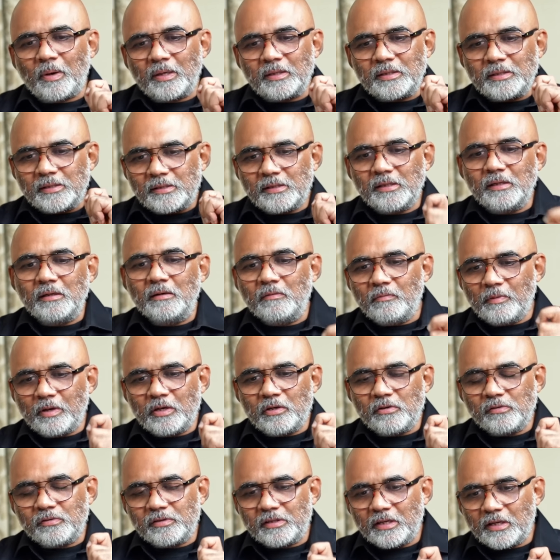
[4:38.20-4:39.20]
but still when
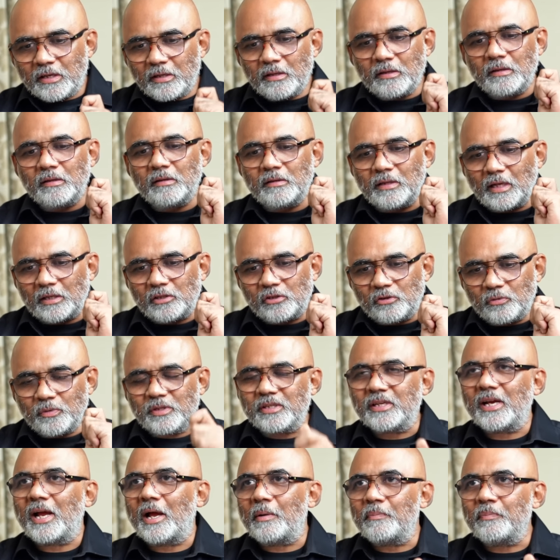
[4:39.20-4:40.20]
you say that
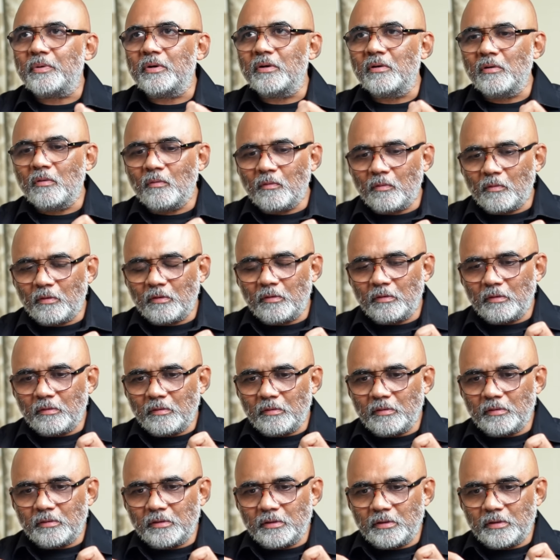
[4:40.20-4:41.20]
switch happened
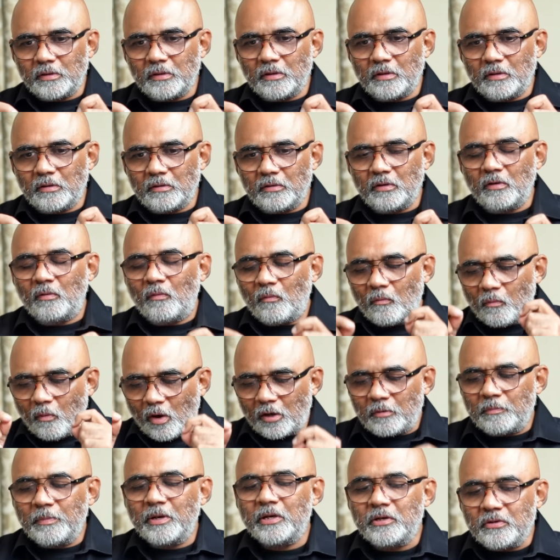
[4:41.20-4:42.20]
you know
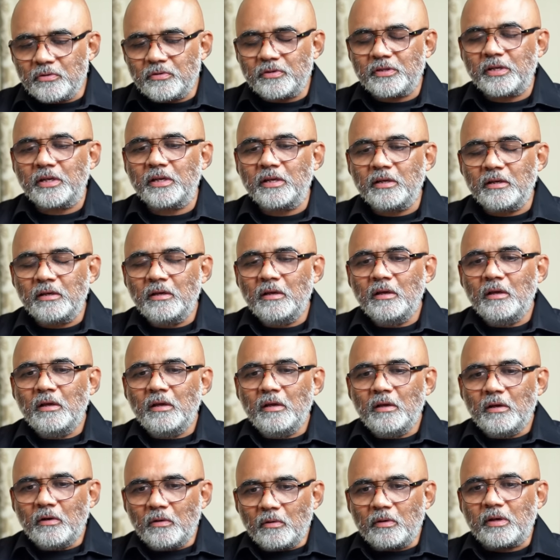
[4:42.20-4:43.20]
what made you say
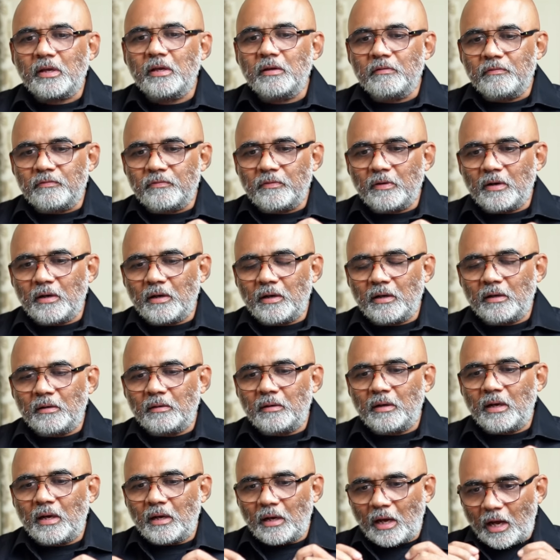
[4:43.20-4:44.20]
okay uh,
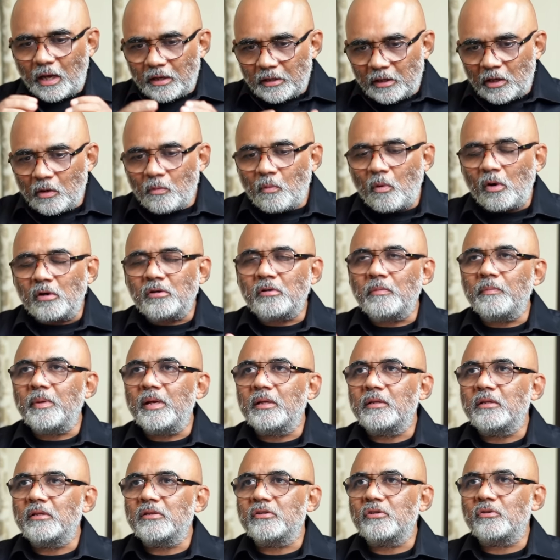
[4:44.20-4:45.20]
i now want to
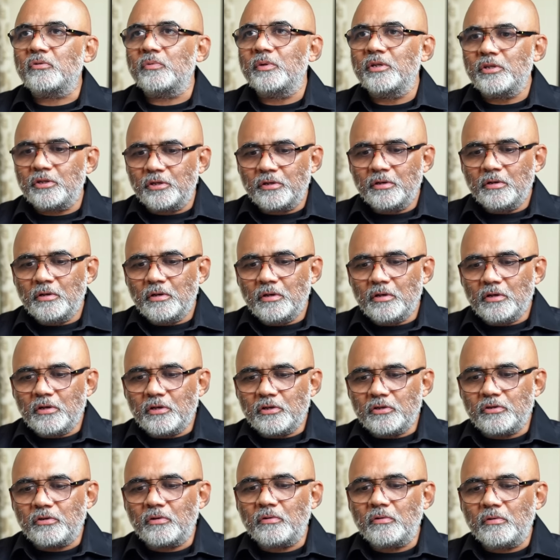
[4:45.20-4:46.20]
make this switch
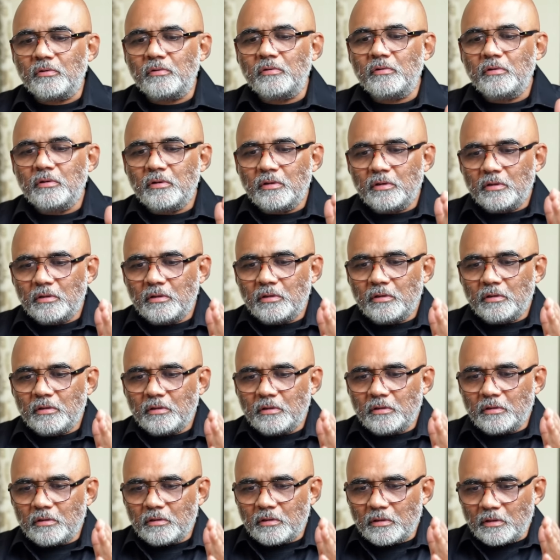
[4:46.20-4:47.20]
so
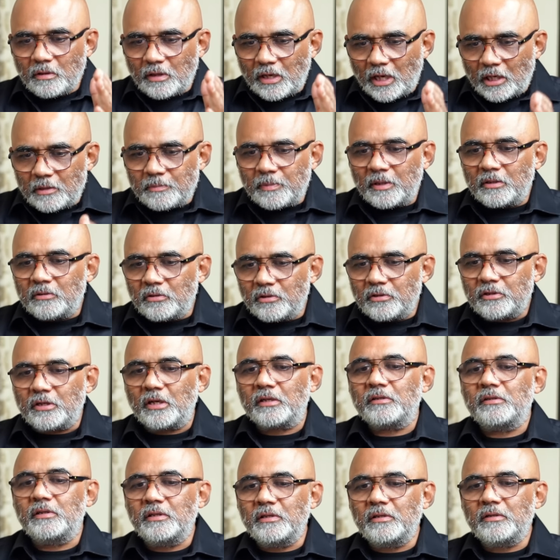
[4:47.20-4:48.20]
lal bahadur
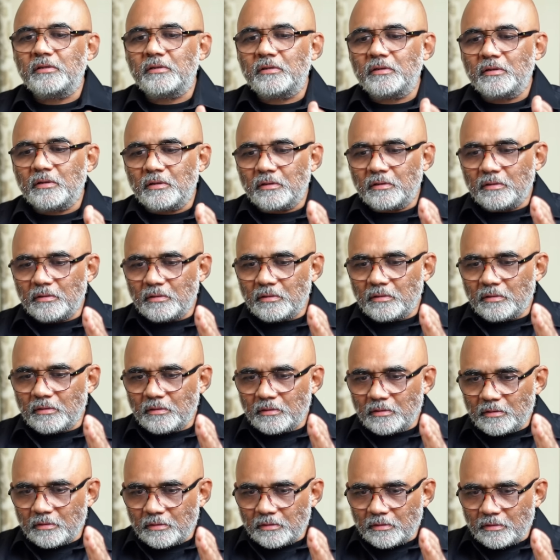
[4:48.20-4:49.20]
shastri's
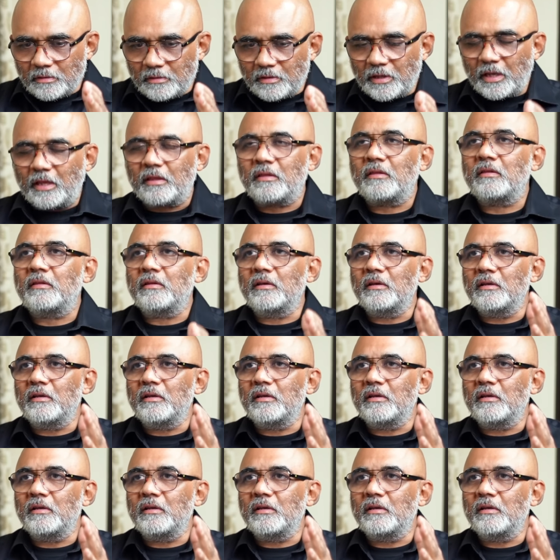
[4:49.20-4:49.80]
death